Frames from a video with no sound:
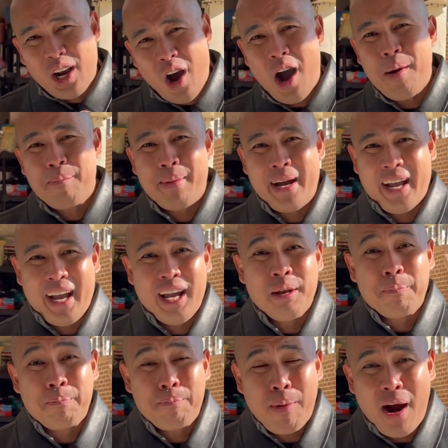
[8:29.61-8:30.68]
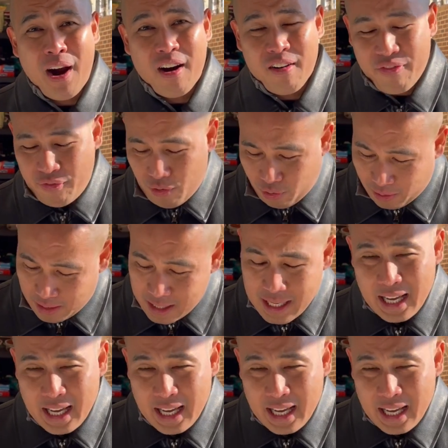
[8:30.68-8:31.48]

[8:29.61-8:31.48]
compact and powerful